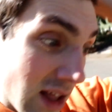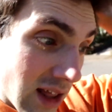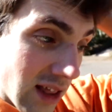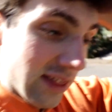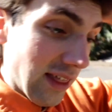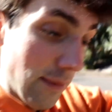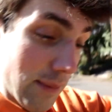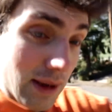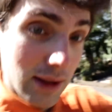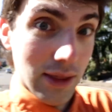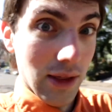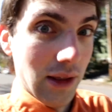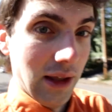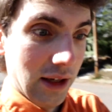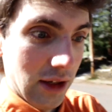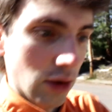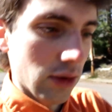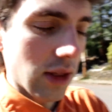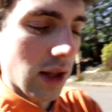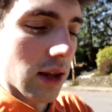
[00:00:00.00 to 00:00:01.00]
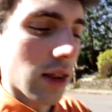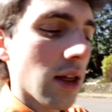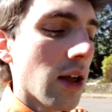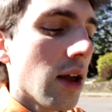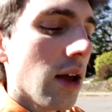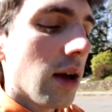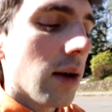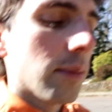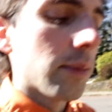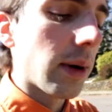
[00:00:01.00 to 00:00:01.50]
that makes like no sense.
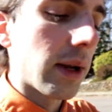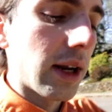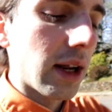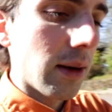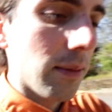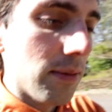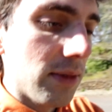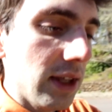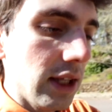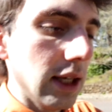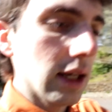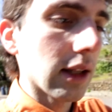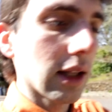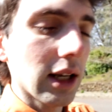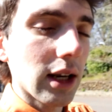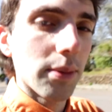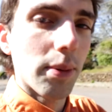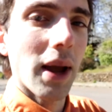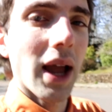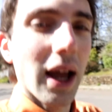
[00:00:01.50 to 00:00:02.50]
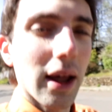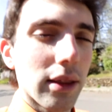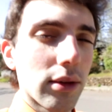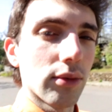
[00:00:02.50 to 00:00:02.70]
But the Link to Pass